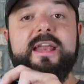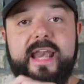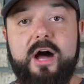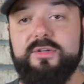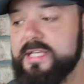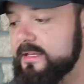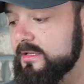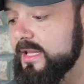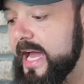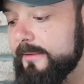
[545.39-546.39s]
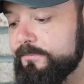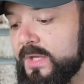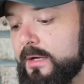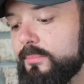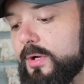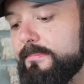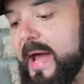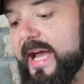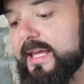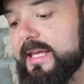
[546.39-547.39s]
Now I'll take the light, put it
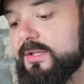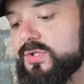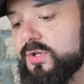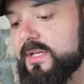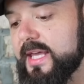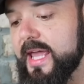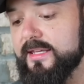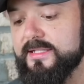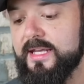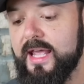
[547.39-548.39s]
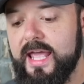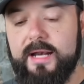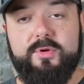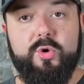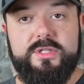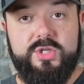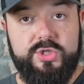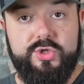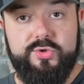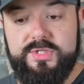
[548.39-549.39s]
back into the case, and I'm going to
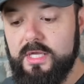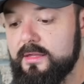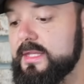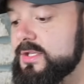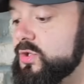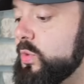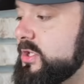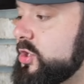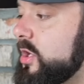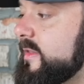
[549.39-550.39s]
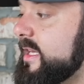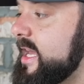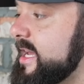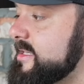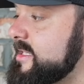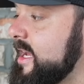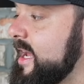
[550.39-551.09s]
use the switch on the case,